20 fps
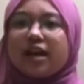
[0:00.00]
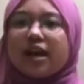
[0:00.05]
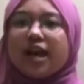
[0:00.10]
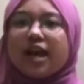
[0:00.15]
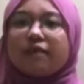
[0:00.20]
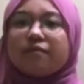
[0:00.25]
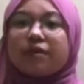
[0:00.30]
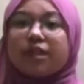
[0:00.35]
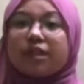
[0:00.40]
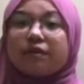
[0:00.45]

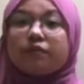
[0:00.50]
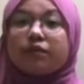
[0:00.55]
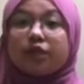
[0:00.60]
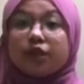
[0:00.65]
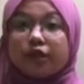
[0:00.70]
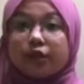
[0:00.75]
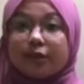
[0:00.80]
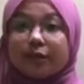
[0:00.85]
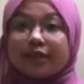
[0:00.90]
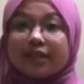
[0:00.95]
and become
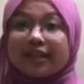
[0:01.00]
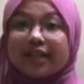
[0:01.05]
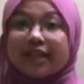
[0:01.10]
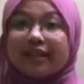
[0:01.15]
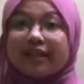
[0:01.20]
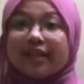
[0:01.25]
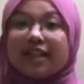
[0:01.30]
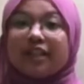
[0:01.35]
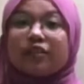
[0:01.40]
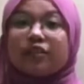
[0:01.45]

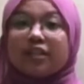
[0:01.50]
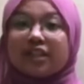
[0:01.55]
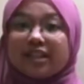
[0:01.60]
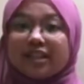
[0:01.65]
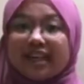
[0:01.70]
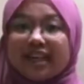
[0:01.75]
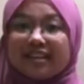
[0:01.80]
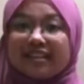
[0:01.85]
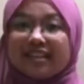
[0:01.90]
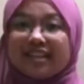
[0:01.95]
0% in
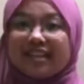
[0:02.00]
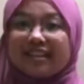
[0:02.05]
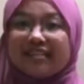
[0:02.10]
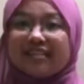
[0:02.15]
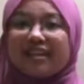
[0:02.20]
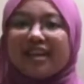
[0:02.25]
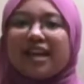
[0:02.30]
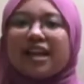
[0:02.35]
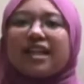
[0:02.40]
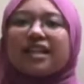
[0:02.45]
2019.